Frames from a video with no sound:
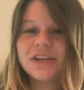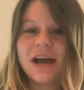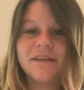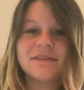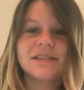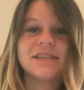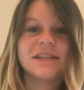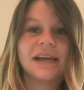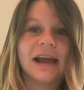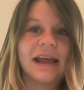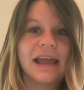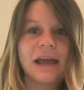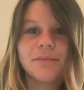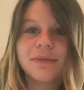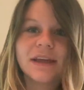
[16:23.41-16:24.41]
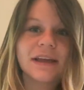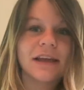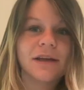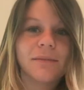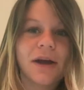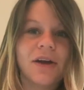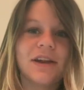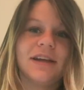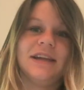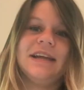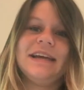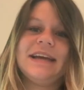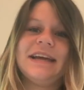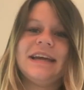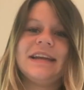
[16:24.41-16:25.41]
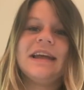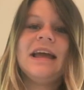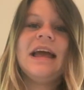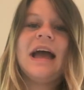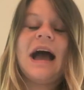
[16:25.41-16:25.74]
Obviously I am thinking about it, and again,